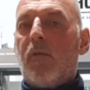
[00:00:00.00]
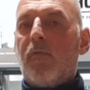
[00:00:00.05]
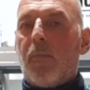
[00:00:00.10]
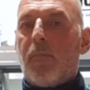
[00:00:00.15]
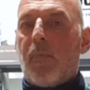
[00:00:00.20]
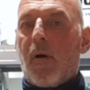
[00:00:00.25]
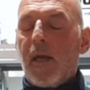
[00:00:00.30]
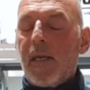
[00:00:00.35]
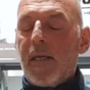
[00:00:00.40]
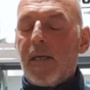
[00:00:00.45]
of the
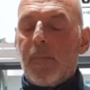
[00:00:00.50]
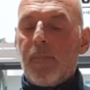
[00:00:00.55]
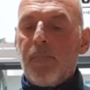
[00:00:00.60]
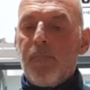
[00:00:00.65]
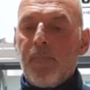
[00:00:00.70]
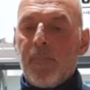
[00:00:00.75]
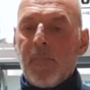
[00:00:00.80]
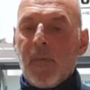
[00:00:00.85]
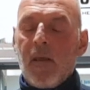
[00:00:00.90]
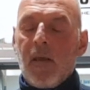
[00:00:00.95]
bike.
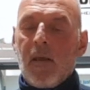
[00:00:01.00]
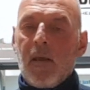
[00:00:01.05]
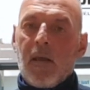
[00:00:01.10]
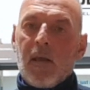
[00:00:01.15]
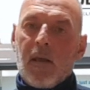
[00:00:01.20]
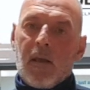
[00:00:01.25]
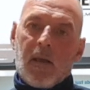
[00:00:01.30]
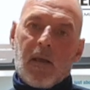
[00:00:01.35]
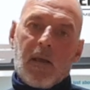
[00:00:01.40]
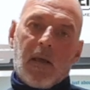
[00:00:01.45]

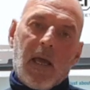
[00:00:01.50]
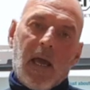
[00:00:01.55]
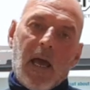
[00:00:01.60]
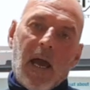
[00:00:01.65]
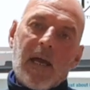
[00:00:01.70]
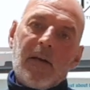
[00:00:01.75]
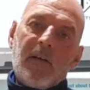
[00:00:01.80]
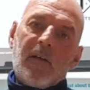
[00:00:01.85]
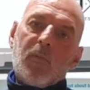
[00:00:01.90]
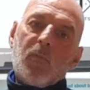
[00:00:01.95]

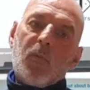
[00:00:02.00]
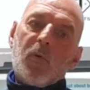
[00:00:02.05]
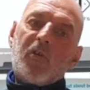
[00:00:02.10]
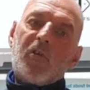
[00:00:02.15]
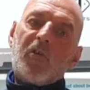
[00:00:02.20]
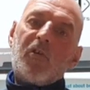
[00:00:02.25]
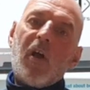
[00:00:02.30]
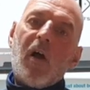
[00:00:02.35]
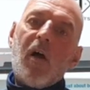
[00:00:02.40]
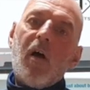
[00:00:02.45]
And it will
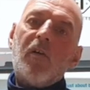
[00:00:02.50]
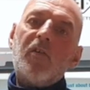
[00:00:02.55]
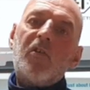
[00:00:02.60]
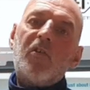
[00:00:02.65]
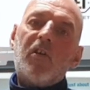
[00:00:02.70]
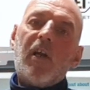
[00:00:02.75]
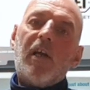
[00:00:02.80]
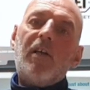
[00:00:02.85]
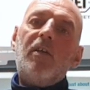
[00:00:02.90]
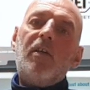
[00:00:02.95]
start
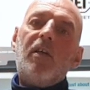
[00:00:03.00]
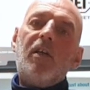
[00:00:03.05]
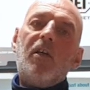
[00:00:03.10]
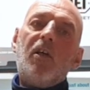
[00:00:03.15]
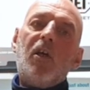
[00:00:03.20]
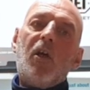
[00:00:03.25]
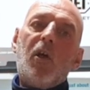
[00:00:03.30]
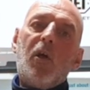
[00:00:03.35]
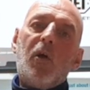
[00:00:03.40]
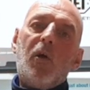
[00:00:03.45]
sending
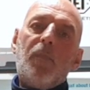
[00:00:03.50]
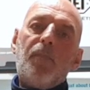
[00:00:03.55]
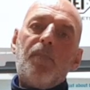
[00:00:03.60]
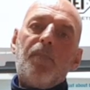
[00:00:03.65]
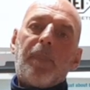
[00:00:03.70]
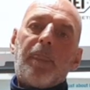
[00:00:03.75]
you